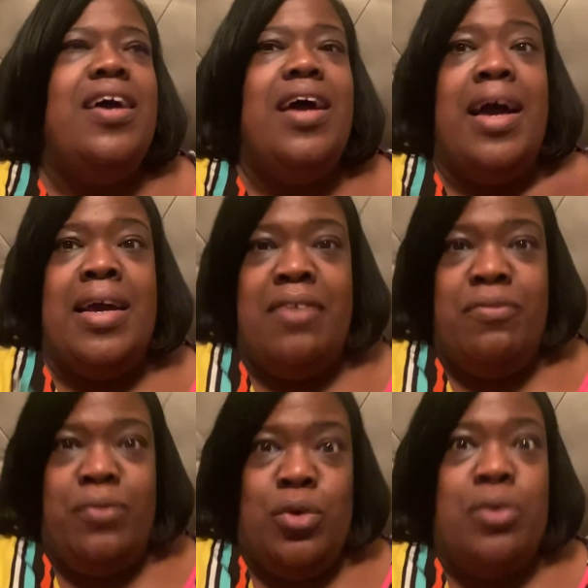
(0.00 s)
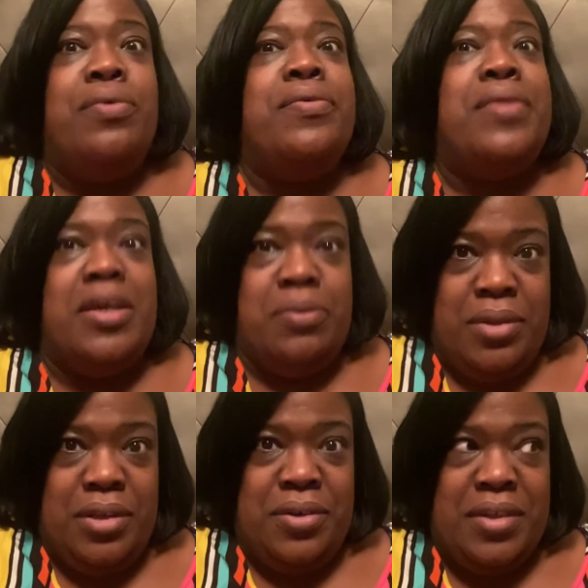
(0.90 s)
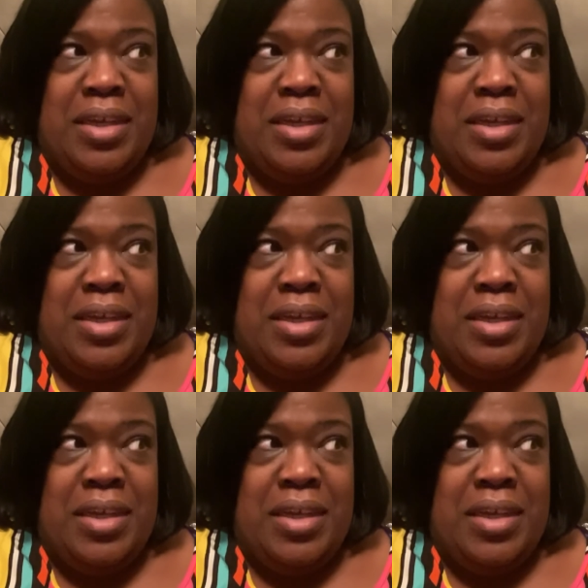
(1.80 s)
I got full like really early.